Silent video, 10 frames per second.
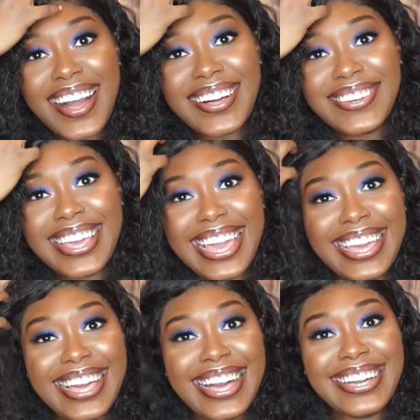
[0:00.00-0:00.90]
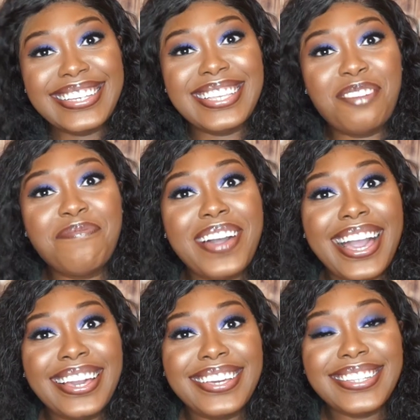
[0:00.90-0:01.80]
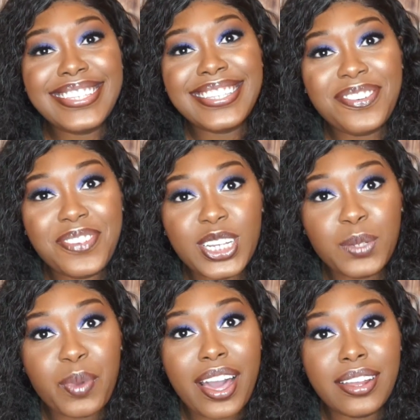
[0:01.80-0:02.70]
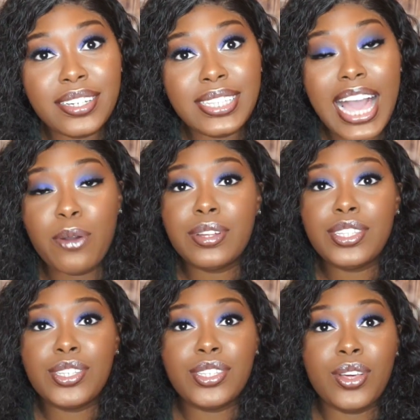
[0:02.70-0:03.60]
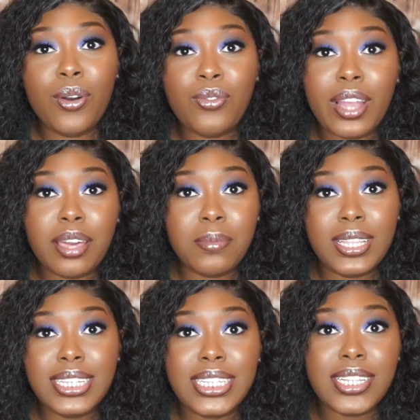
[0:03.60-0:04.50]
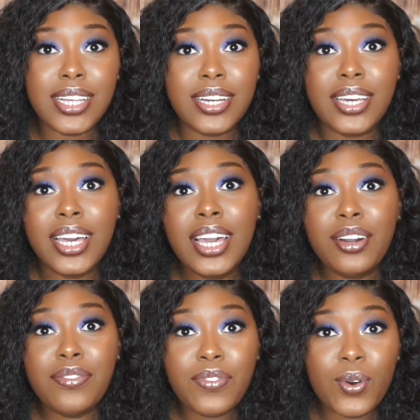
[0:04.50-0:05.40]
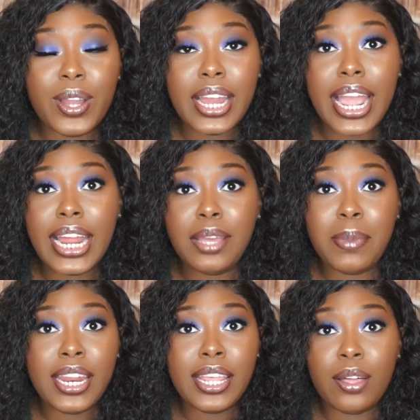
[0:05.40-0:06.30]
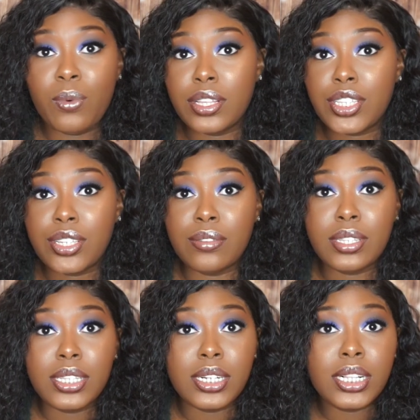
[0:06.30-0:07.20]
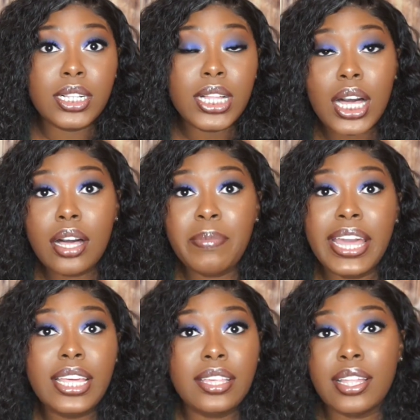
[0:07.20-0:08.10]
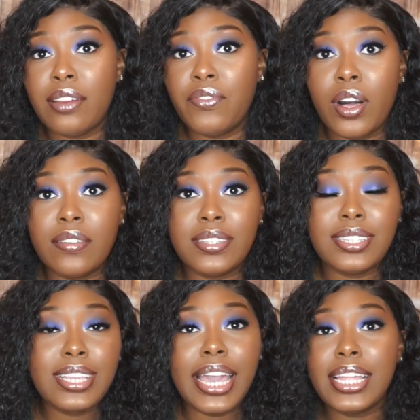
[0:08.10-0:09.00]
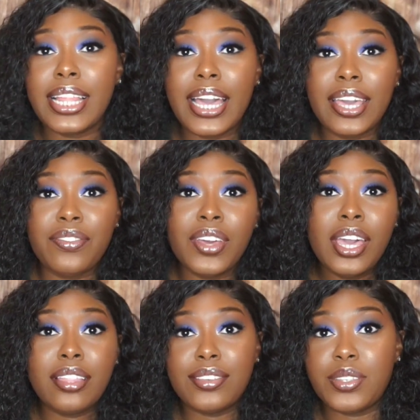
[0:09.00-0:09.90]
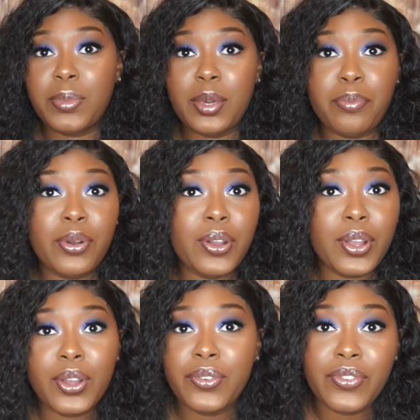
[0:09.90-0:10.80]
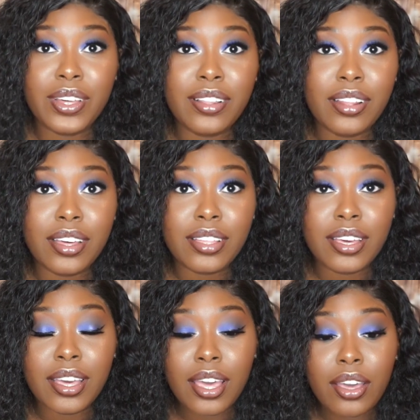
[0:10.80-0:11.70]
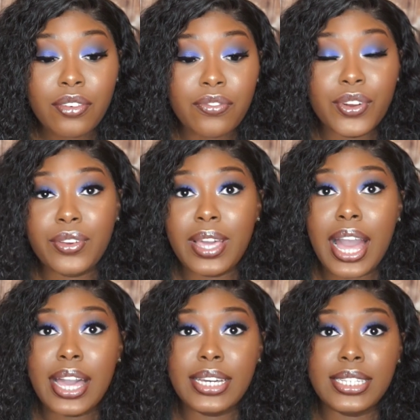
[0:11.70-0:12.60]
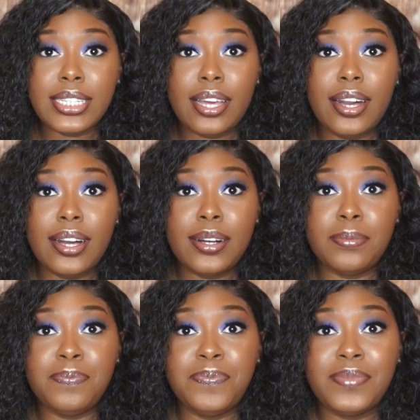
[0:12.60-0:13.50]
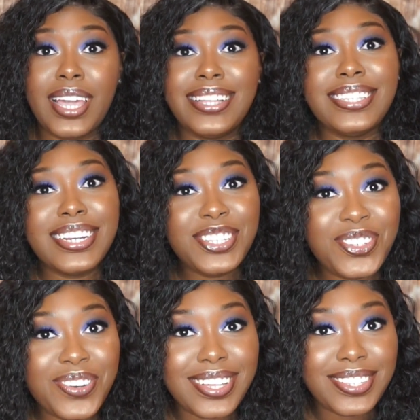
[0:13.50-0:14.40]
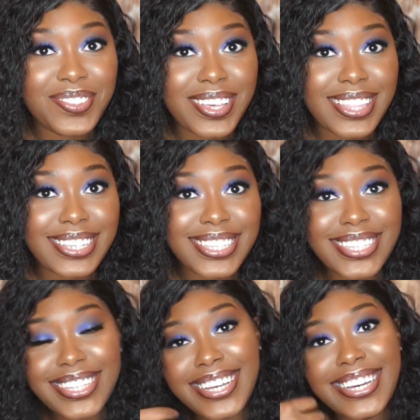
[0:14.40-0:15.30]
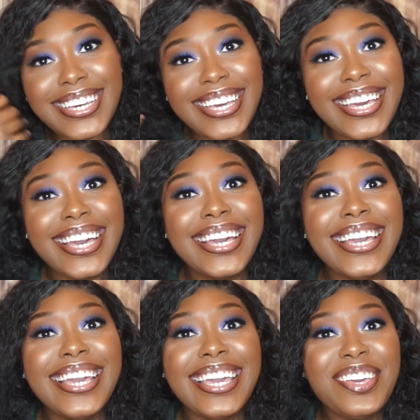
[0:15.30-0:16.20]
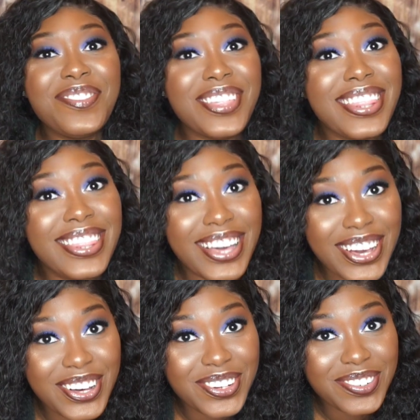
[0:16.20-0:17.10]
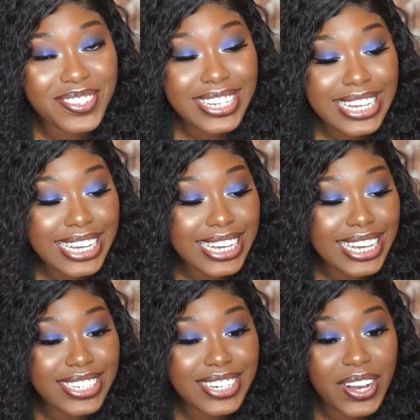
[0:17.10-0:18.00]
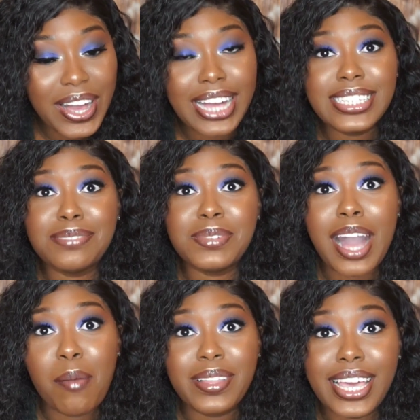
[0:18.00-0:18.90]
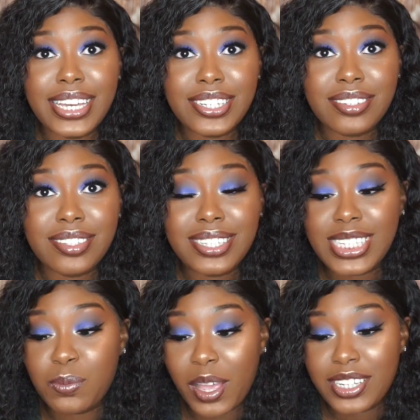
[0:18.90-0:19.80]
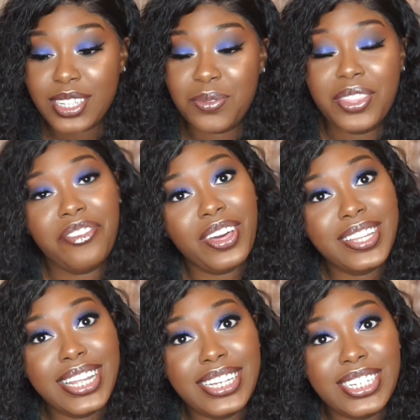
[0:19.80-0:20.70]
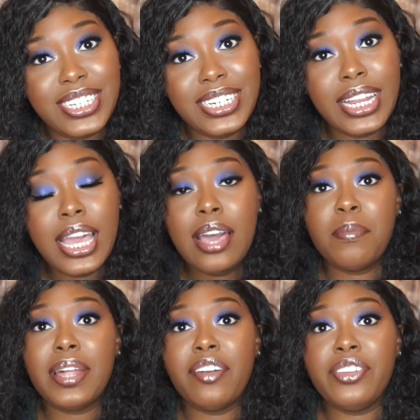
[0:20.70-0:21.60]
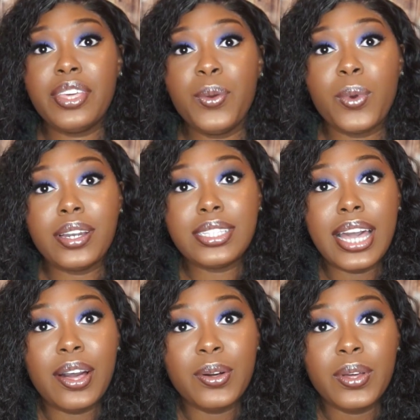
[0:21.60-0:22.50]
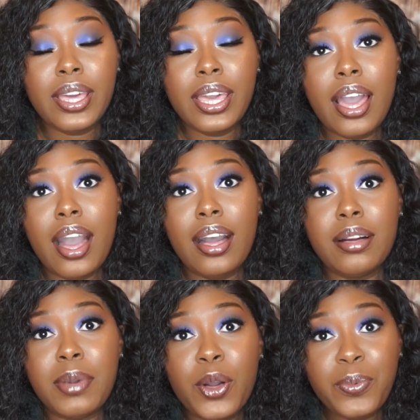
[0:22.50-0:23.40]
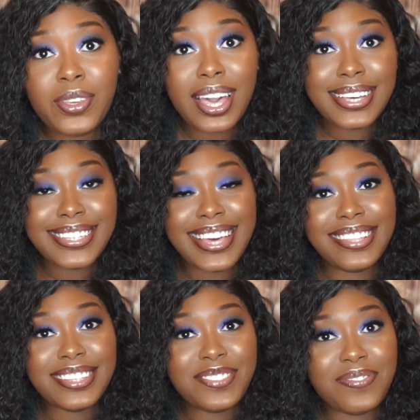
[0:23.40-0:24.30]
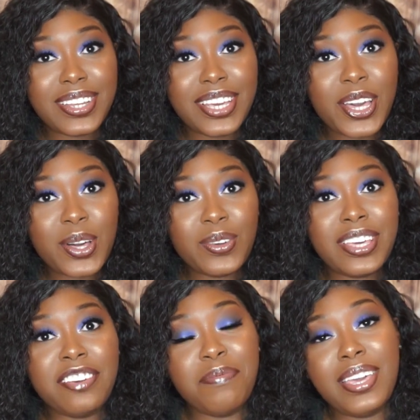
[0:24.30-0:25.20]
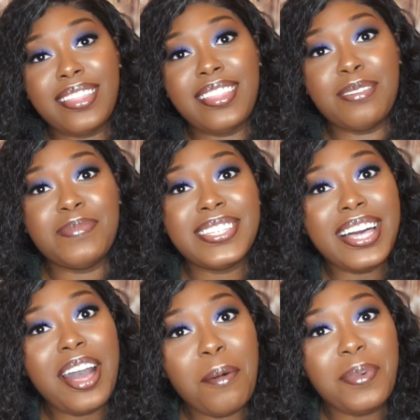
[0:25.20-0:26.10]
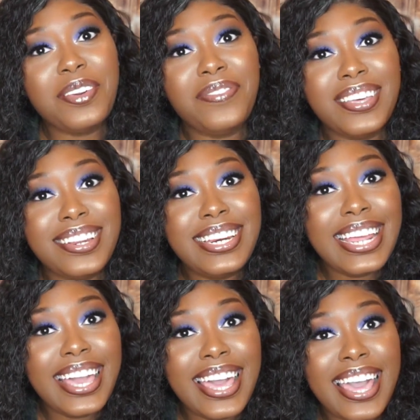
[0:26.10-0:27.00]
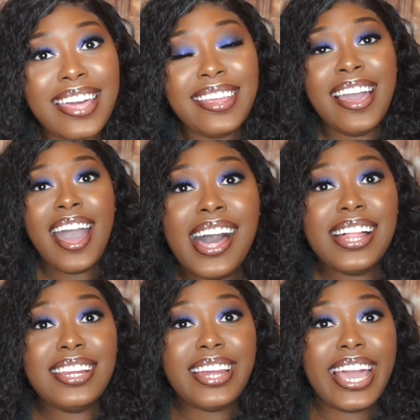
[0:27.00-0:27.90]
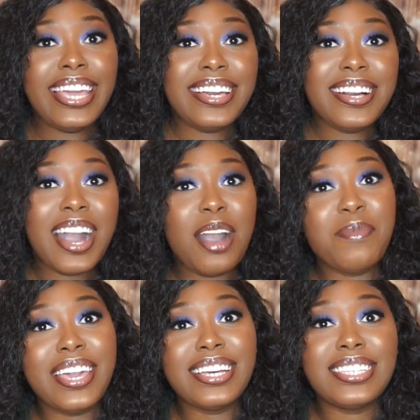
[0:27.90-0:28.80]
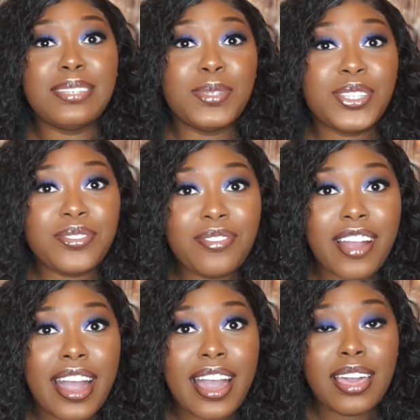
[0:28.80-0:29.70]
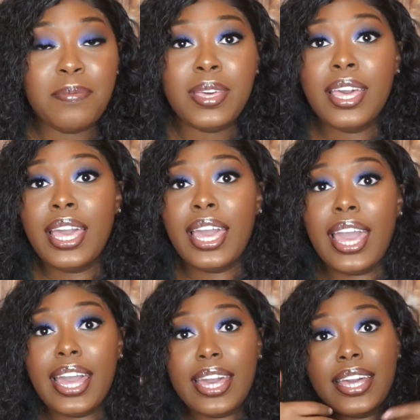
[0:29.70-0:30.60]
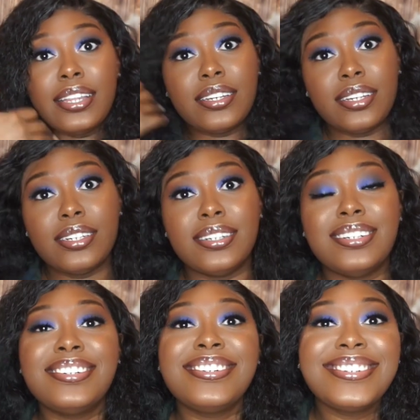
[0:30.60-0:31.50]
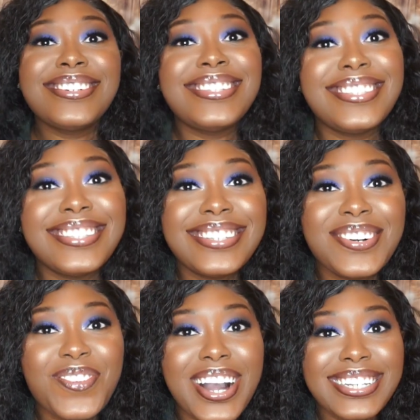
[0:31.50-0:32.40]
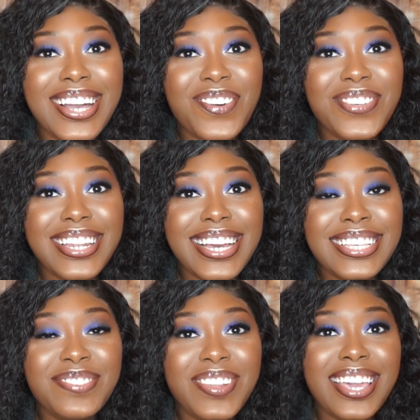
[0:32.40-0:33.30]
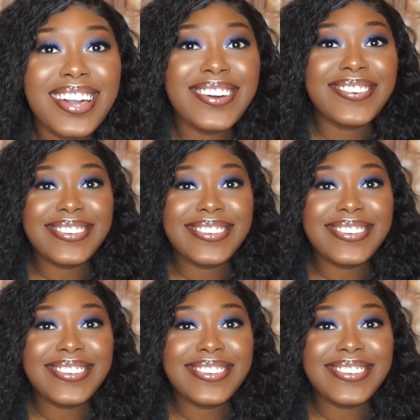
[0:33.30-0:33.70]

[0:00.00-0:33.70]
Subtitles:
Okay guys, I'm back. This is a finished product. I would so recommend this look for anybody that wants to go to the club, anything that involves nightlife. This would be a perfect look for you guys. I did enjoy doing this look, even though, you know, I had some complications, especially with the foundation, but everything worked out. I hope you guys liked this video. Give me a thumbs up if you did. Like, comment, and subscribe, and watch out for the next video.